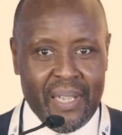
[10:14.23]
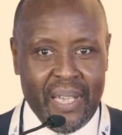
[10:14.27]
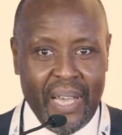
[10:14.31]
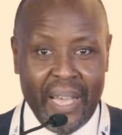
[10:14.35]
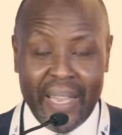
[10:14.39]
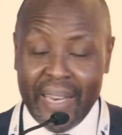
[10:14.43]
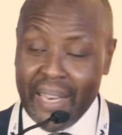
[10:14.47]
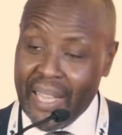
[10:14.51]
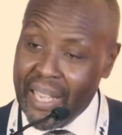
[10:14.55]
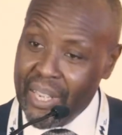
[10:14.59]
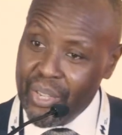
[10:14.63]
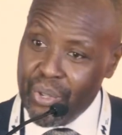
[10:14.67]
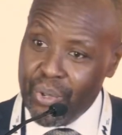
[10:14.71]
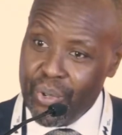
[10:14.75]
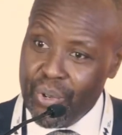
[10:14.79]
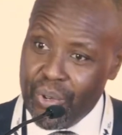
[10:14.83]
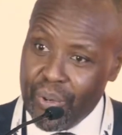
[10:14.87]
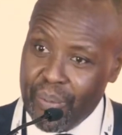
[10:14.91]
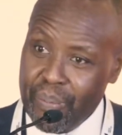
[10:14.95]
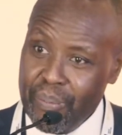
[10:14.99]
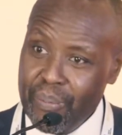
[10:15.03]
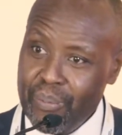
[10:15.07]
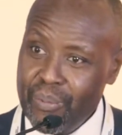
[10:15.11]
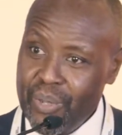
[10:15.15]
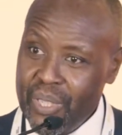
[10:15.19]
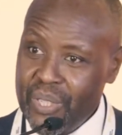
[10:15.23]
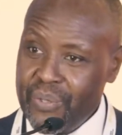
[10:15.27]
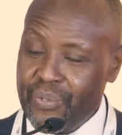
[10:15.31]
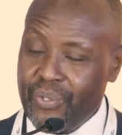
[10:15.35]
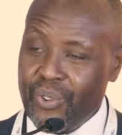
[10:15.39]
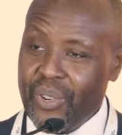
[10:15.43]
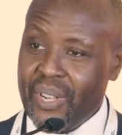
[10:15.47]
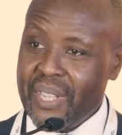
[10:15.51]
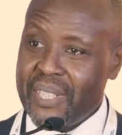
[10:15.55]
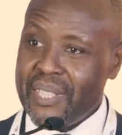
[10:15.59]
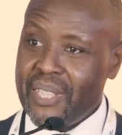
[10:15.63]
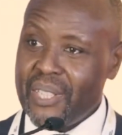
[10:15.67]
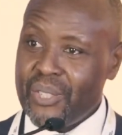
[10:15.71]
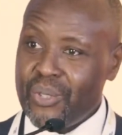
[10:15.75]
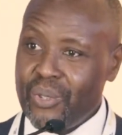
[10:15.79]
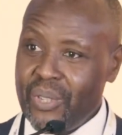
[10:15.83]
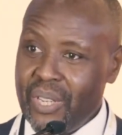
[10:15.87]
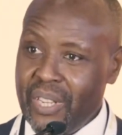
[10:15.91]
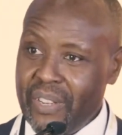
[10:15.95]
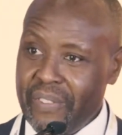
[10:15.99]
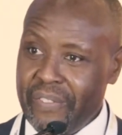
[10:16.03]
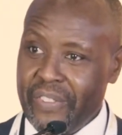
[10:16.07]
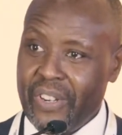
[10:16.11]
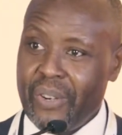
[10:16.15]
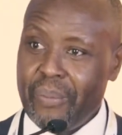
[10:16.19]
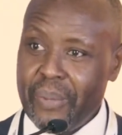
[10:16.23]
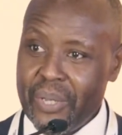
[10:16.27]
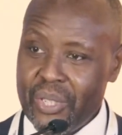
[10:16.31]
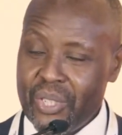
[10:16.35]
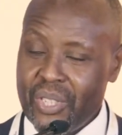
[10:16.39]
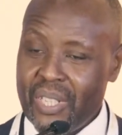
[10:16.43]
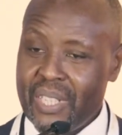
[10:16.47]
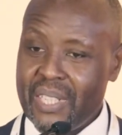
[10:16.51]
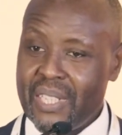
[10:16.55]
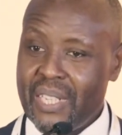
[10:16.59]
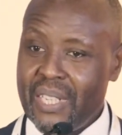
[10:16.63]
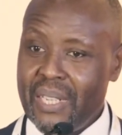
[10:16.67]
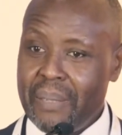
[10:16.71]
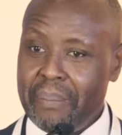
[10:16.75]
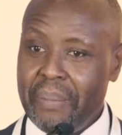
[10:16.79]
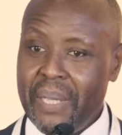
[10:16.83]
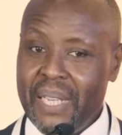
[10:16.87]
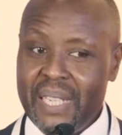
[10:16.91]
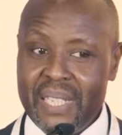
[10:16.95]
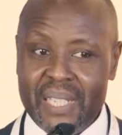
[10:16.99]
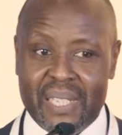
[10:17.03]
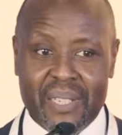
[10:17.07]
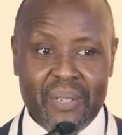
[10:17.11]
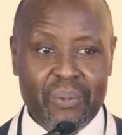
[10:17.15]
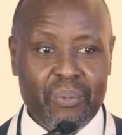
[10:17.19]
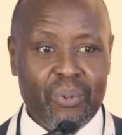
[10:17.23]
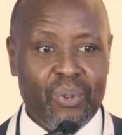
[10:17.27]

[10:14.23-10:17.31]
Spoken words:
unlike Europe, which focuses on environmental sustainability,